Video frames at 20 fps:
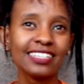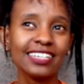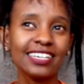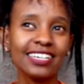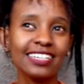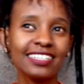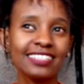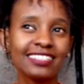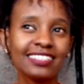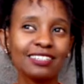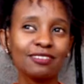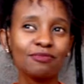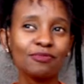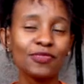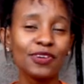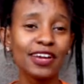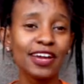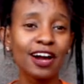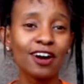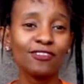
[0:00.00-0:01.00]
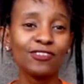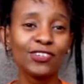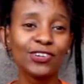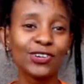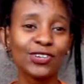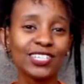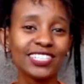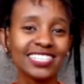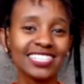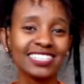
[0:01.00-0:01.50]
in some way, have
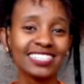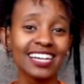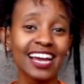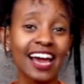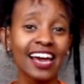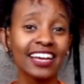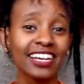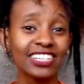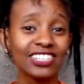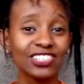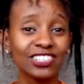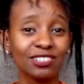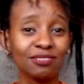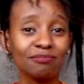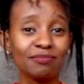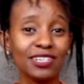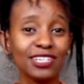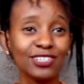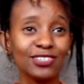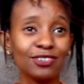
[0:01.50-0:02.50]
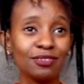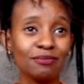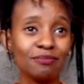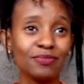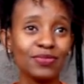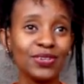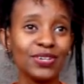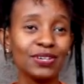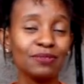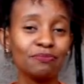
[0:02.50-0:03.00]
always encouraged me to
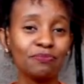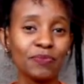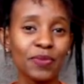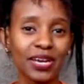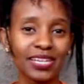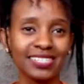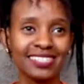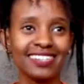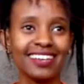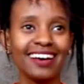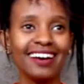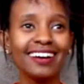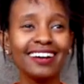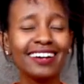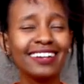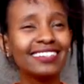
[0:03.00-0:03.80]
be better.